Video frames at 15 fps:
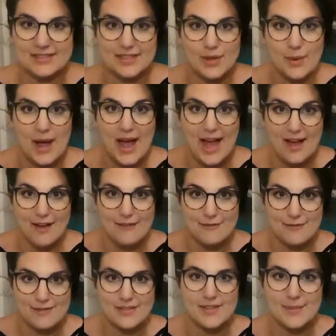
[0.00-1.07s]
you
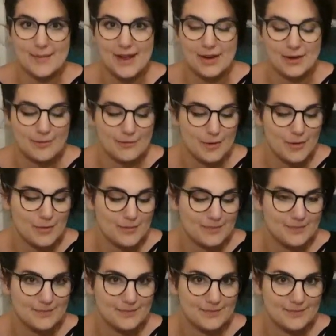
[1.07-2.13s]
have the microphone.
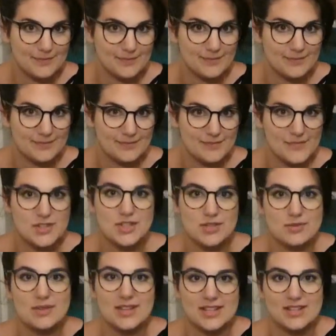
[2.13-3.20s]

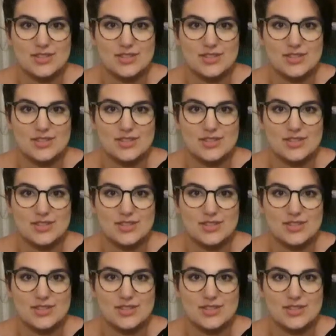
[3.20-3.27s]
She's really